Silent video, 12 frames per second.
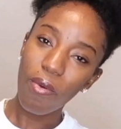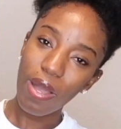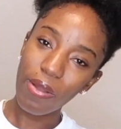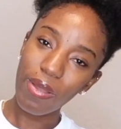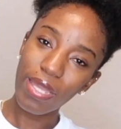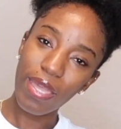
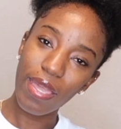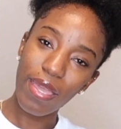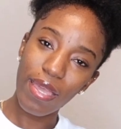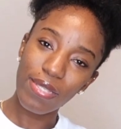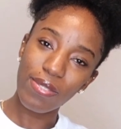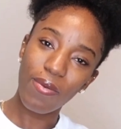Wagwan
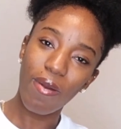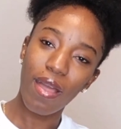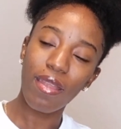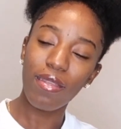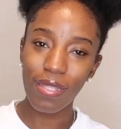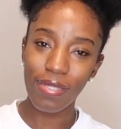KK
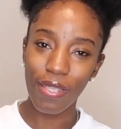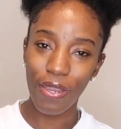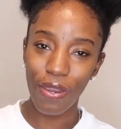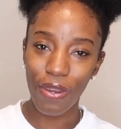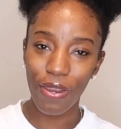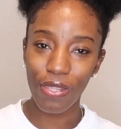squad, it's a
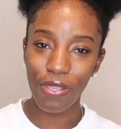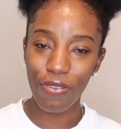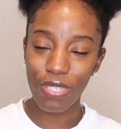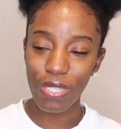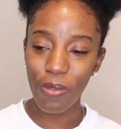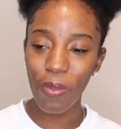girl Curly
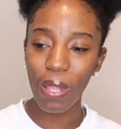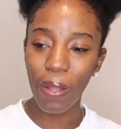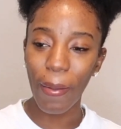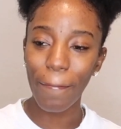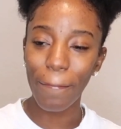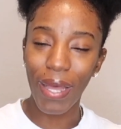Krissy.
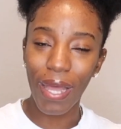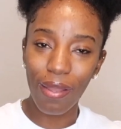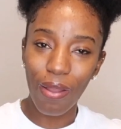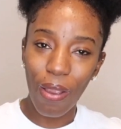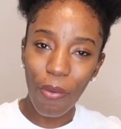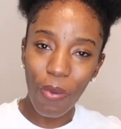Welcome
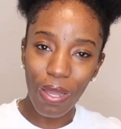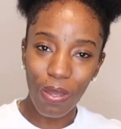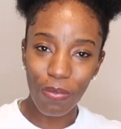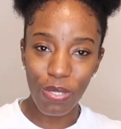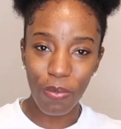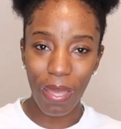back or
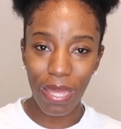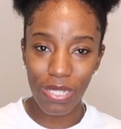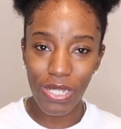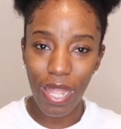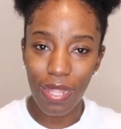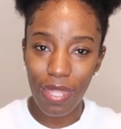welcome to my
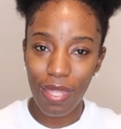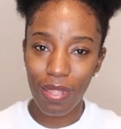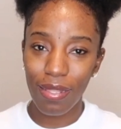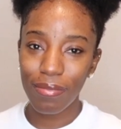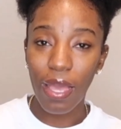channel.